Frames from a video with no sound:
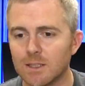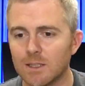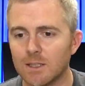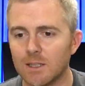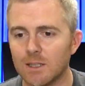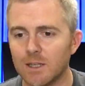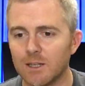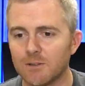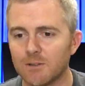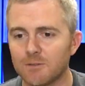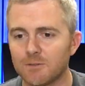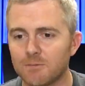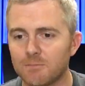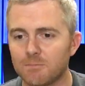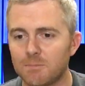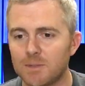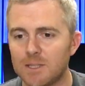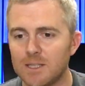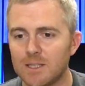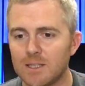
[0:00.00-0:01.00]
F
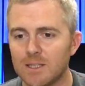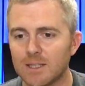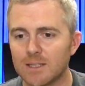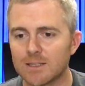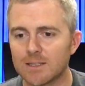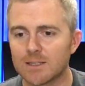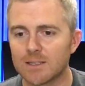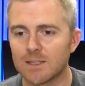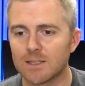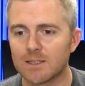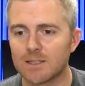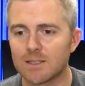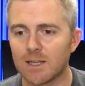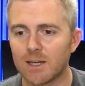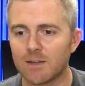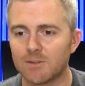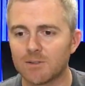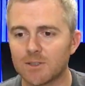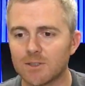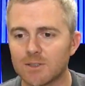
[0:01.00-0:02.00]
P S N
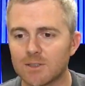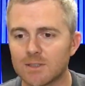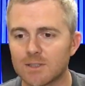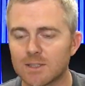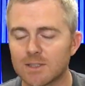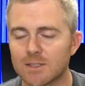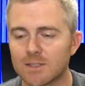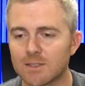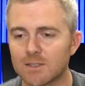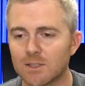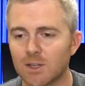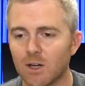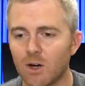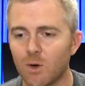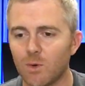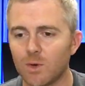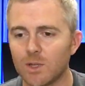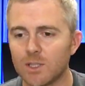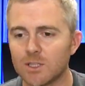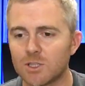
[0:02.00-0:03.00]
Divers says there's
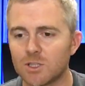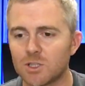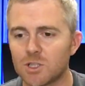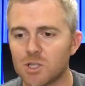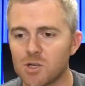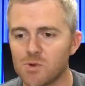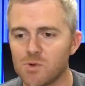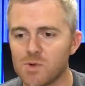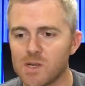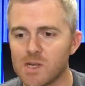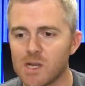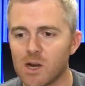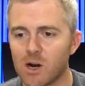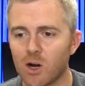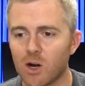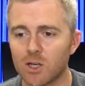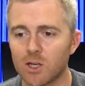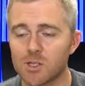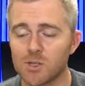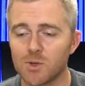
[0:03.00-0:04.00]
always Chewie,
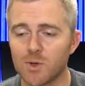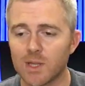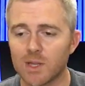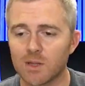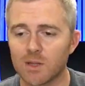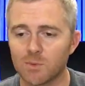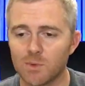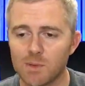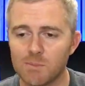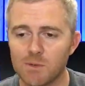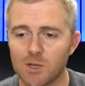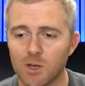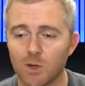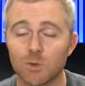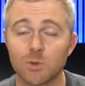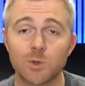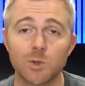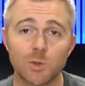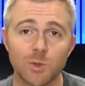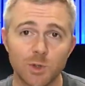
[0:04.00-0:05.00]
R two, and three P O.
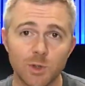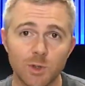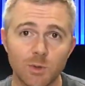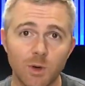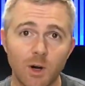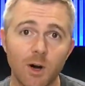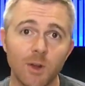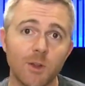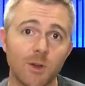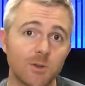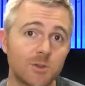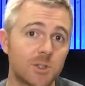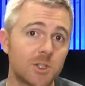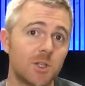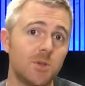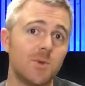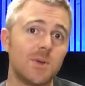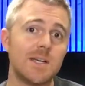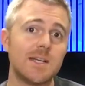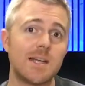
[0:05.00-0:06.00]
True, although
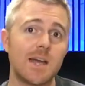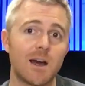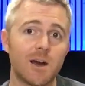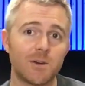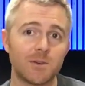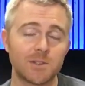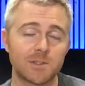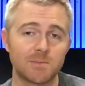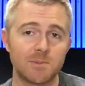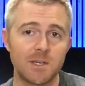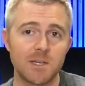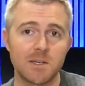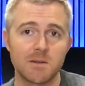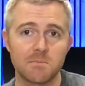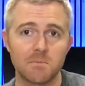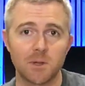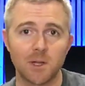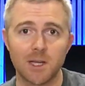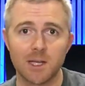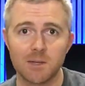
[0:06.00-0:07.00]
Chewie now is being
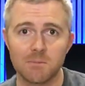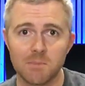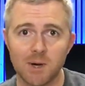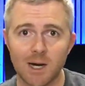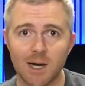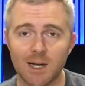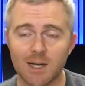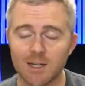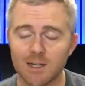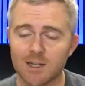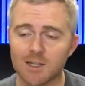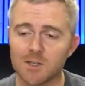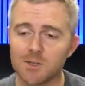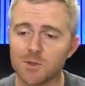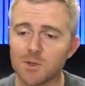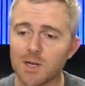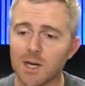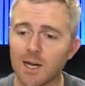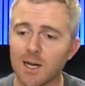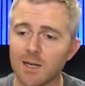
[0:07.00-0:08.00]
played by a new
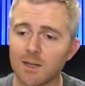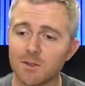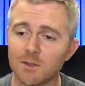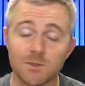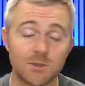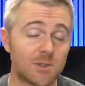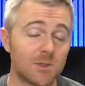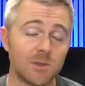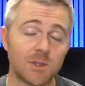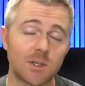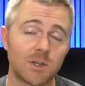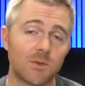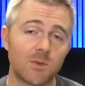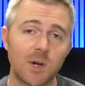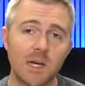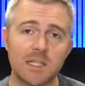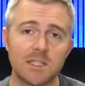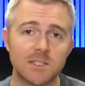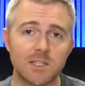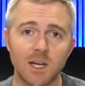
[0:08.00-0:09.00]
guy who's doing a
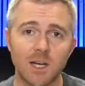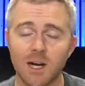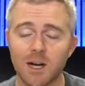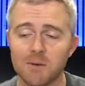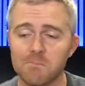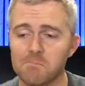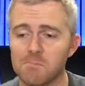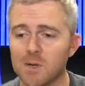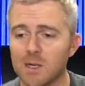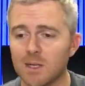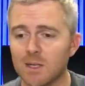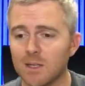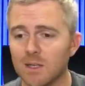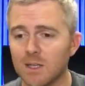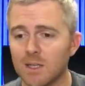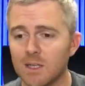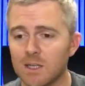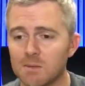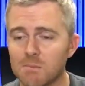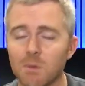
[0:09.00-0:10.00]
great job.
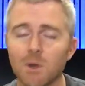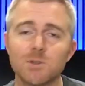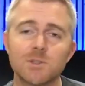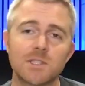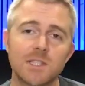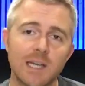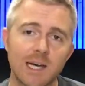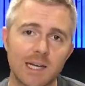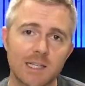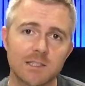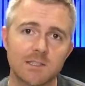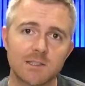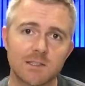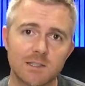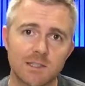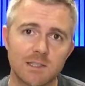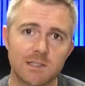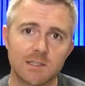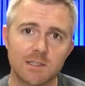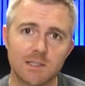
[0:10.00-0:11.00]
He did most of the action
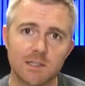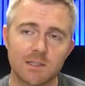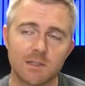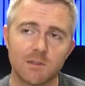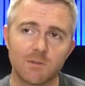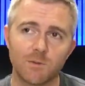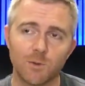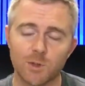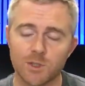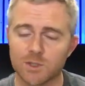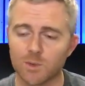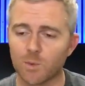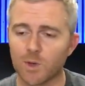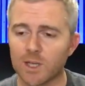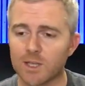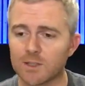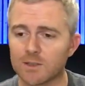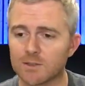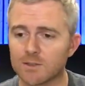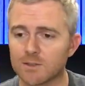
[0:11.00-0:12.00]
scenes in The Force
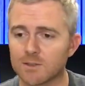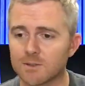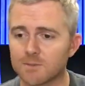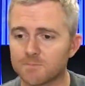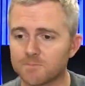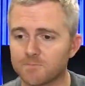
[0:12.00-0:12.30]
Awakens.